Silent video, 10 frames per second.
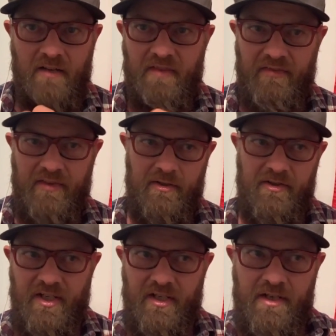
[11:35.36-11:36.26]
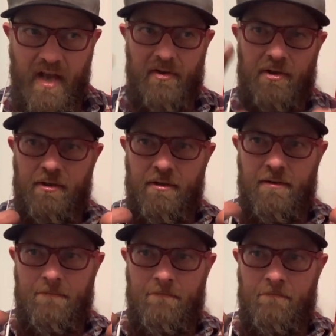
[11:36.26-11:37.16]
Then there's another
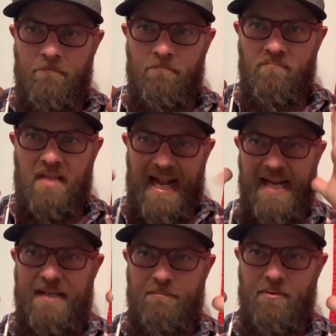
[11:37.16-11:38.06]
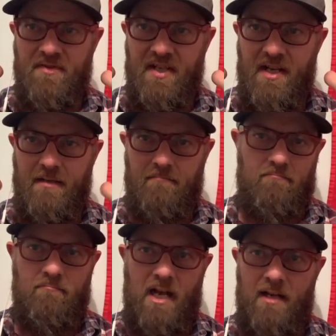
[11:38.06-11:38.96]
80%,
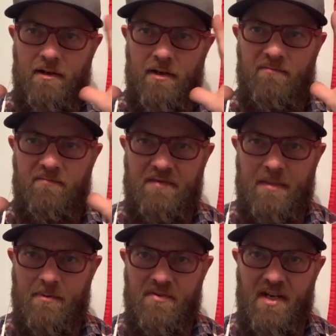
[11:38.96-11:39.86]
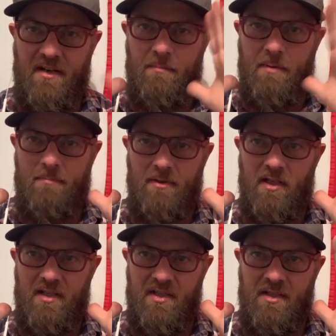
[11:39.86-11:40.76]
I don't know, 50% of the
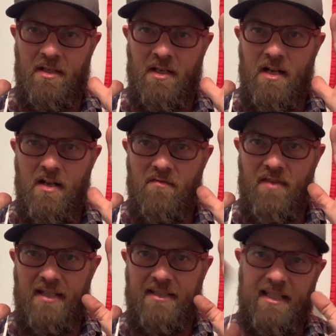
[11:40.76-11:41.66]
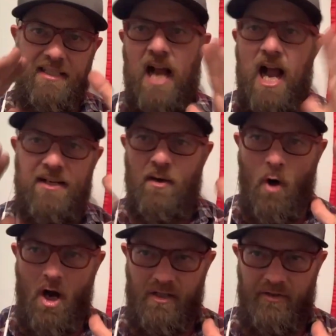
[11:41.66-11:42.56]
population that can kind of
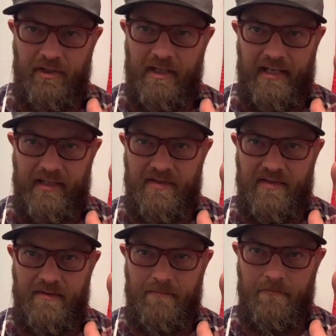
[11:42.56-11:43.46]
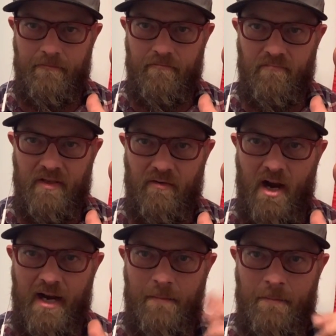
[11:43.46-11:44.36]
walk on their hands, right?